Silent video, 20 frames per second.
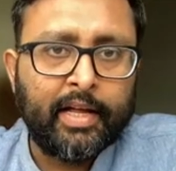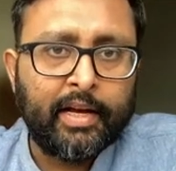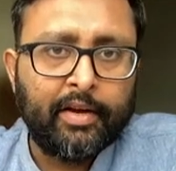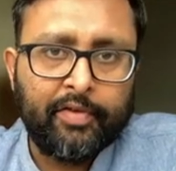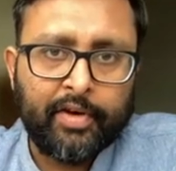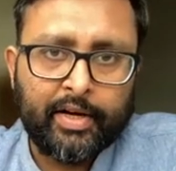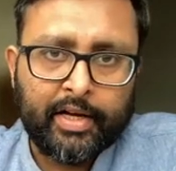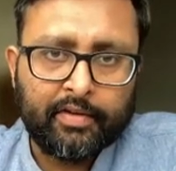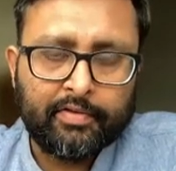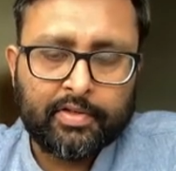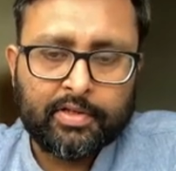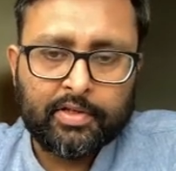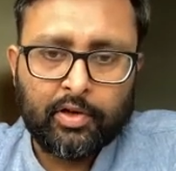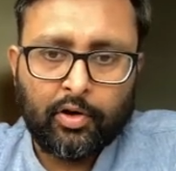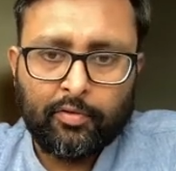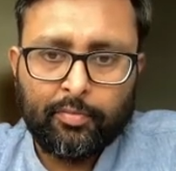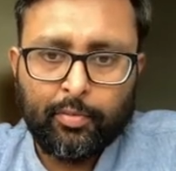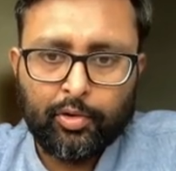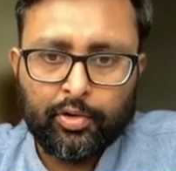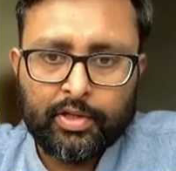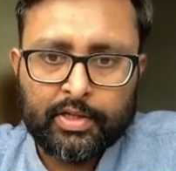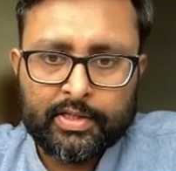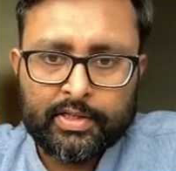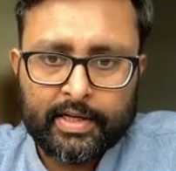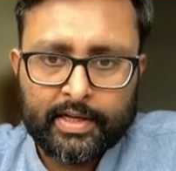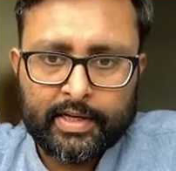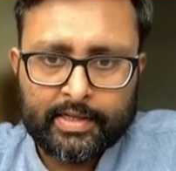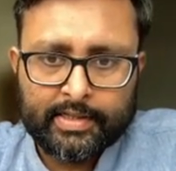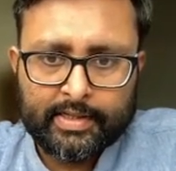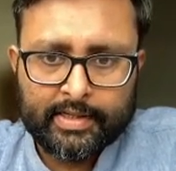derivatives of both the
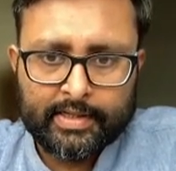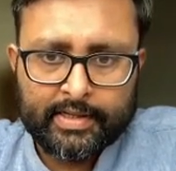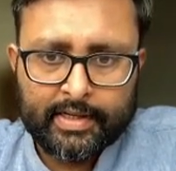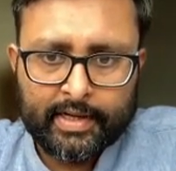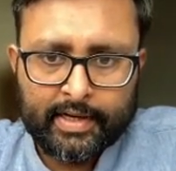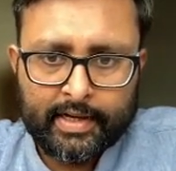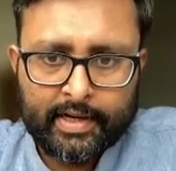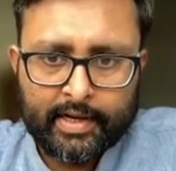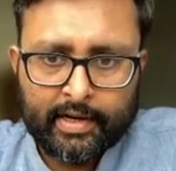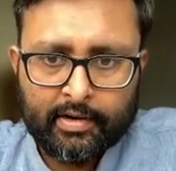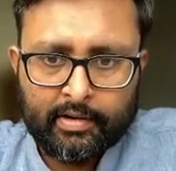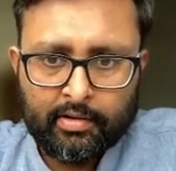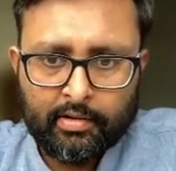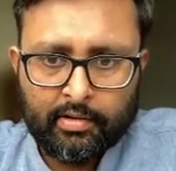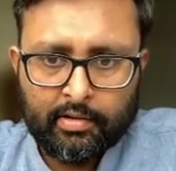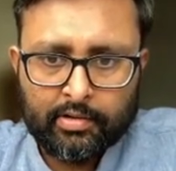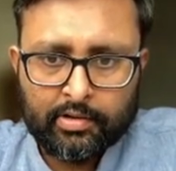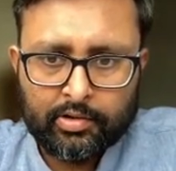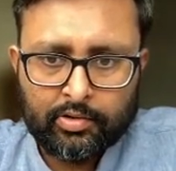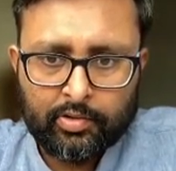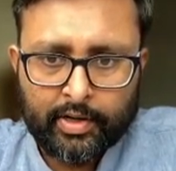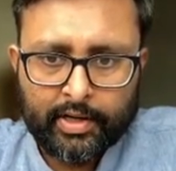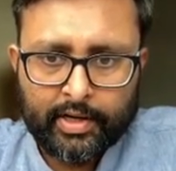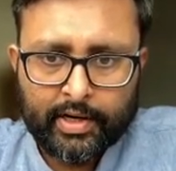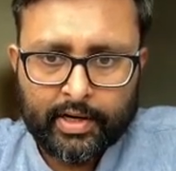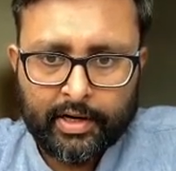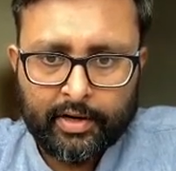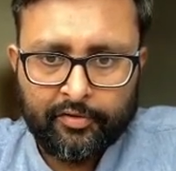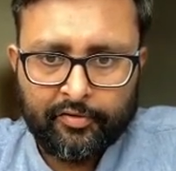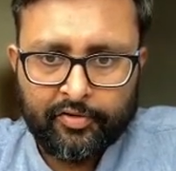sides? Yes, I can. So I
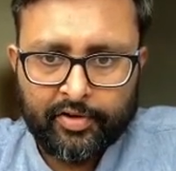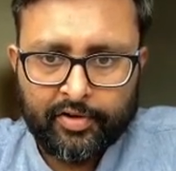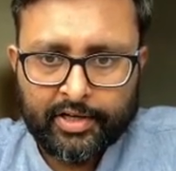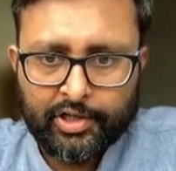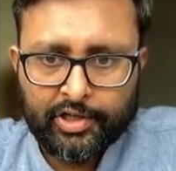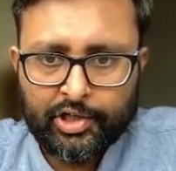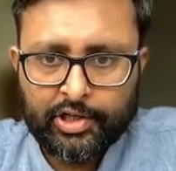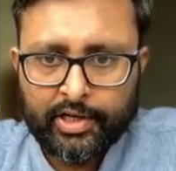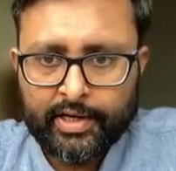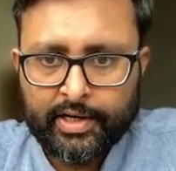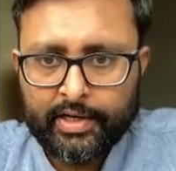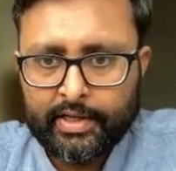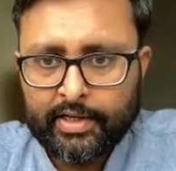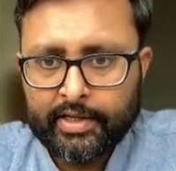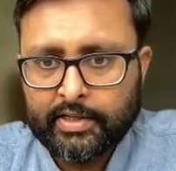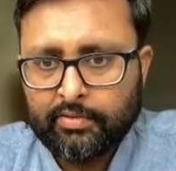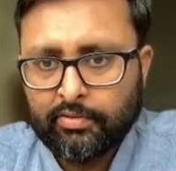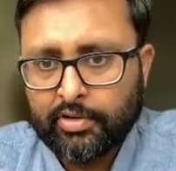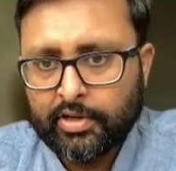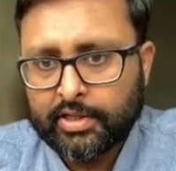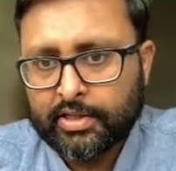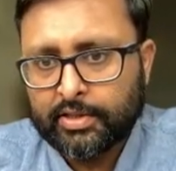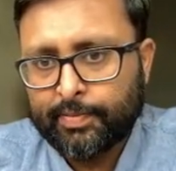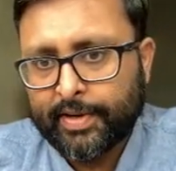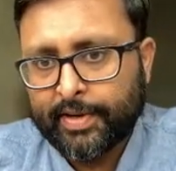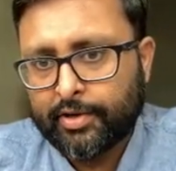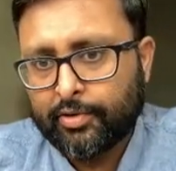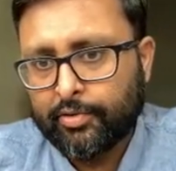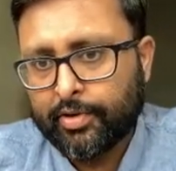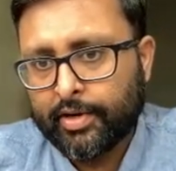can differentiate this with
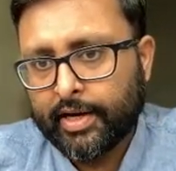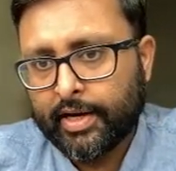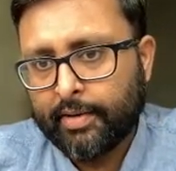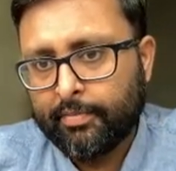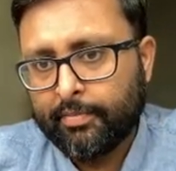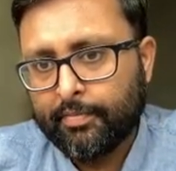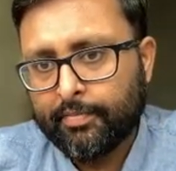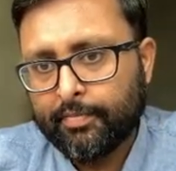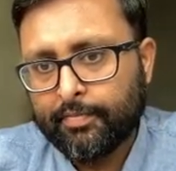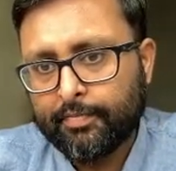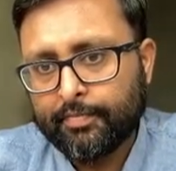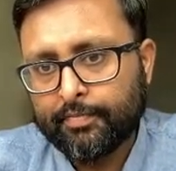respect to time.